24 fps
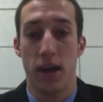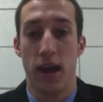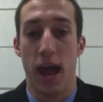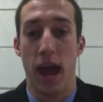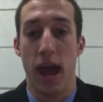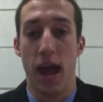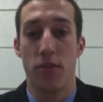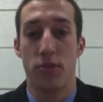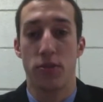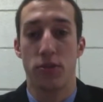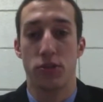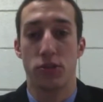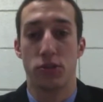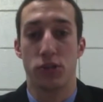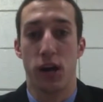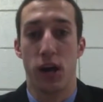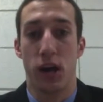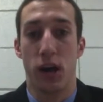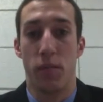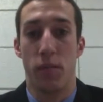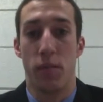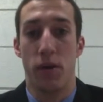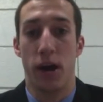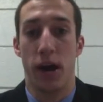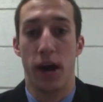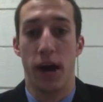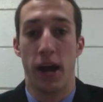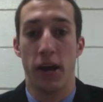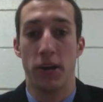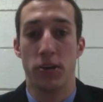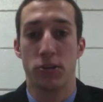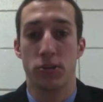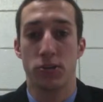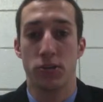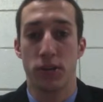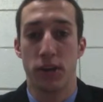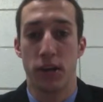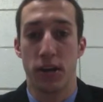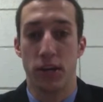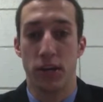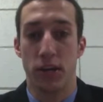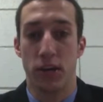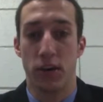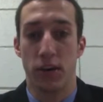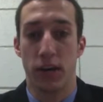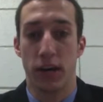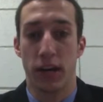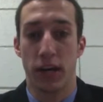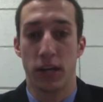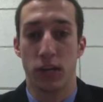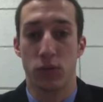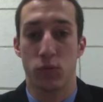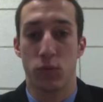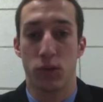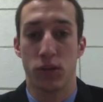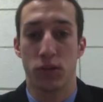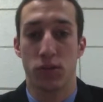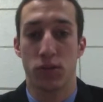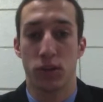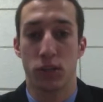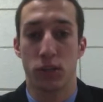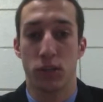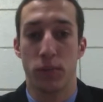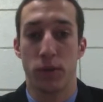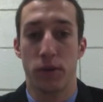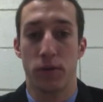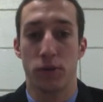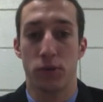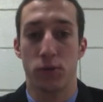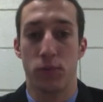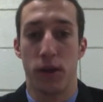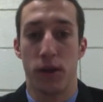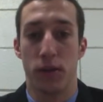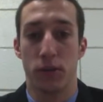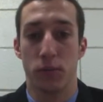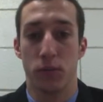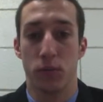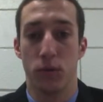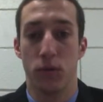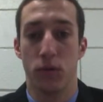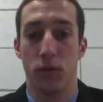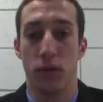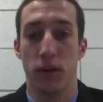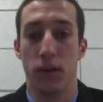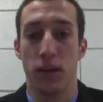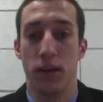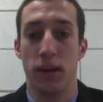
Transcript: At this job, I understood at a young age what it took to be responsible.